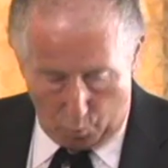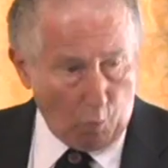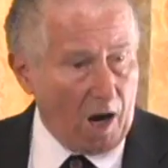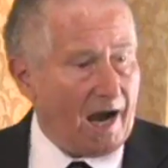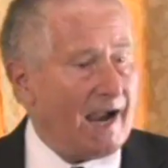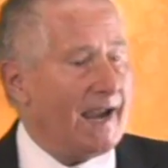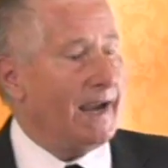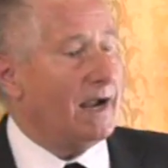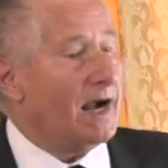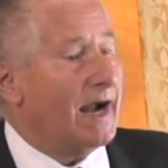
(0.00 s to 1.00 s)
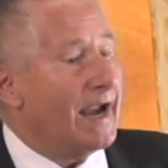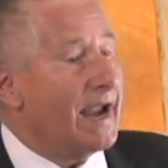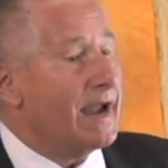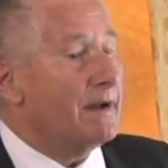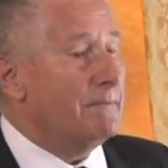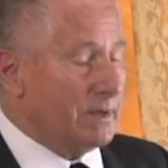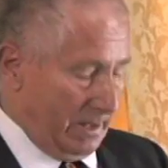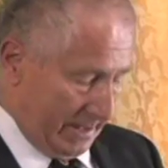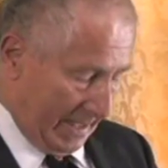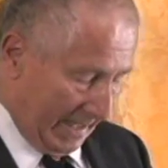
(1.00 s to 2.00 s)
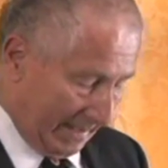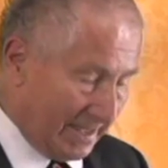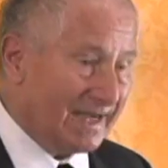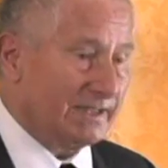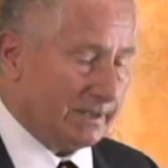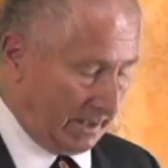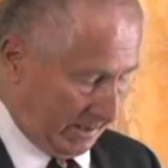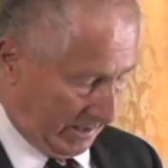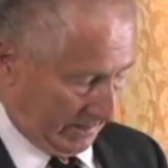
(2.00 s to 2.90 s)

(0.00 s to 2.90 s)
Why I Am an Agnostic.